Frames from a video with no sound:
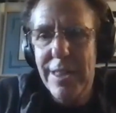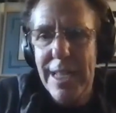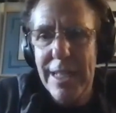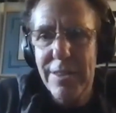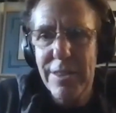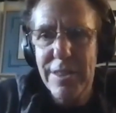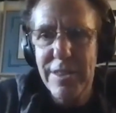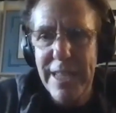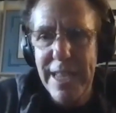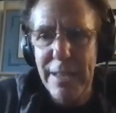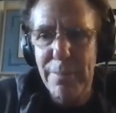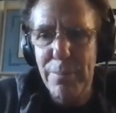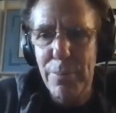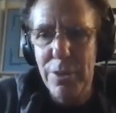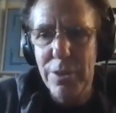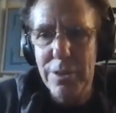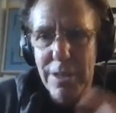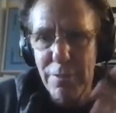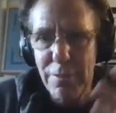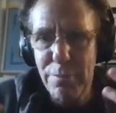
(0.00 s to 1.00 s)
at the
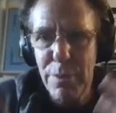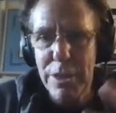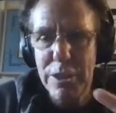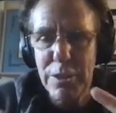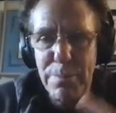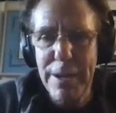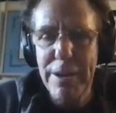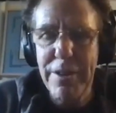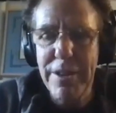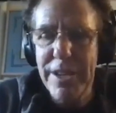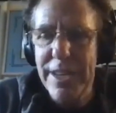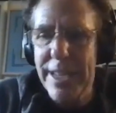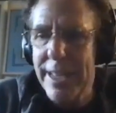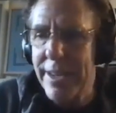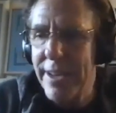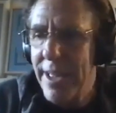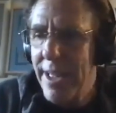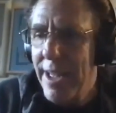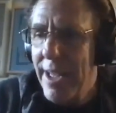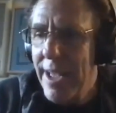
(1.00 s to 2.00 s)
table of prosperity
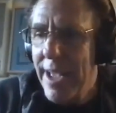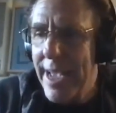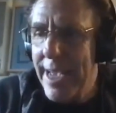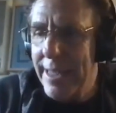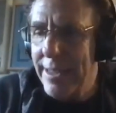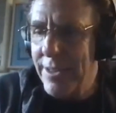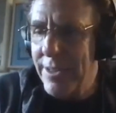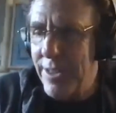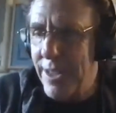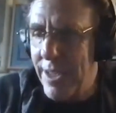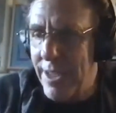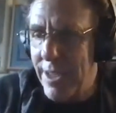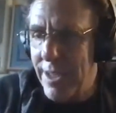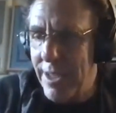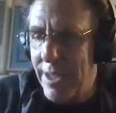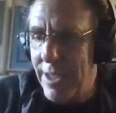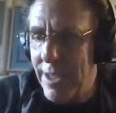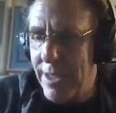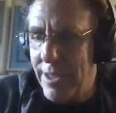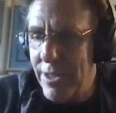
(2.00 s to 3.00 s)
and and uh,